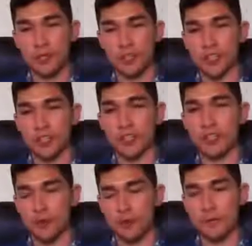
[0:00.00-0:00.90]
good,
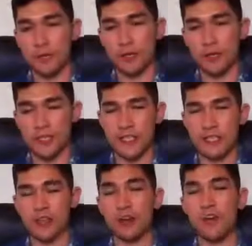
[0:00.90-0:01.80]
so when people actually click
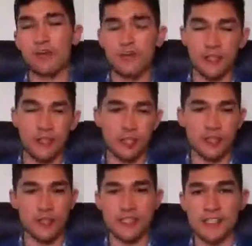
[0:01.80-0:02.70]
on them, you're not just
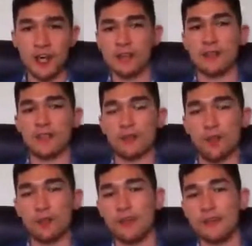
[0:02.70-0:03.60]
trying to sell them something straight
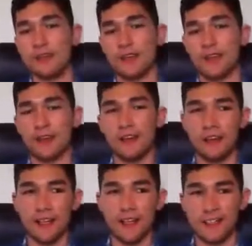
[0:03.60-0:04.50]
away, but that
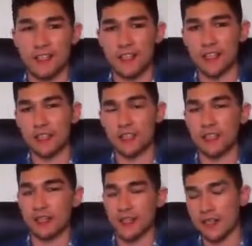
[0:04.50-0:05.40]
they can see it looks
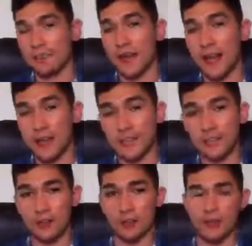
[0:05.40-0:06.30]
kind of compelling, so
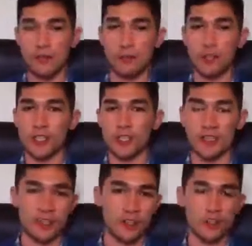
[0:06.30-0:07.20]
they'll keep watching and then
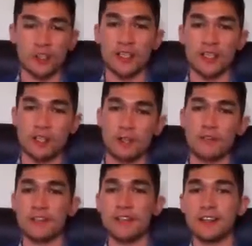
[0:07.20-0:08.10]
click on your links,
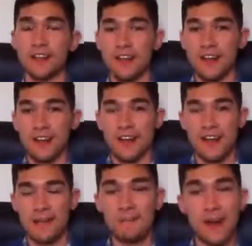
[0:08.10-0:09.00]
hopefully,
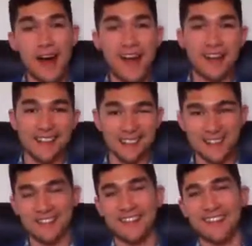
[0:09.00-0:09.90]
and buy some
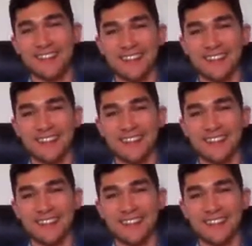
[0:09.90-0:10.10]
affiliate